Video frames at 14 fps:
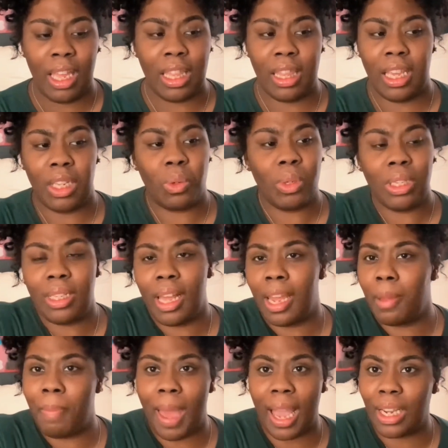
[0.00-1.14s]
this was
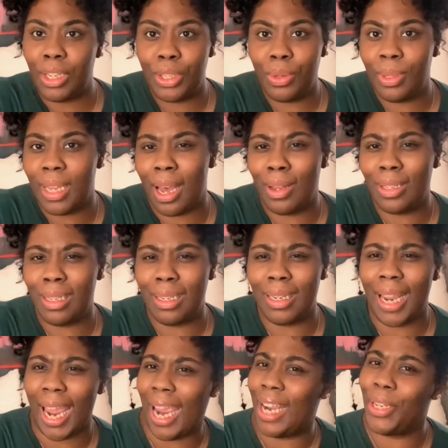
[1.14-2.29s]
like back in
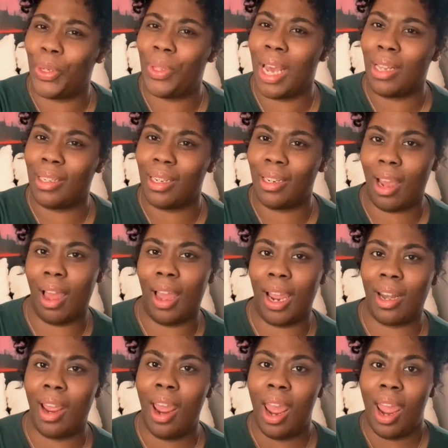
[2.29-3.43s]
2008,
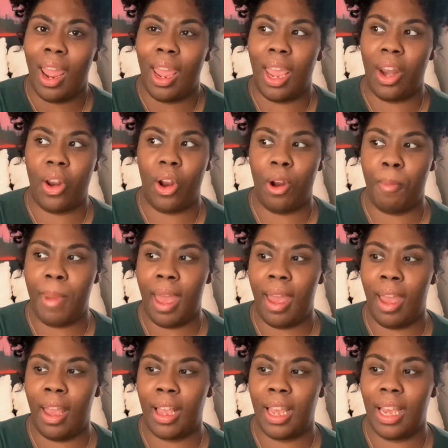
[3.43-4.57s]
2009, and her
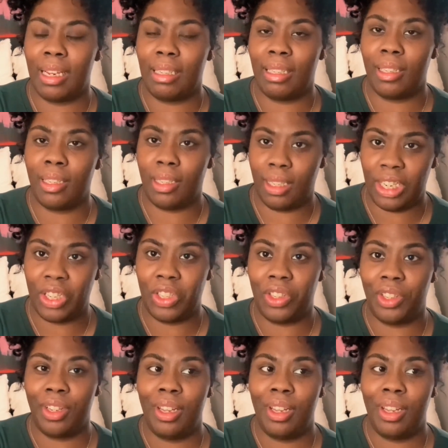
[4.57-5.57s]
bag is still,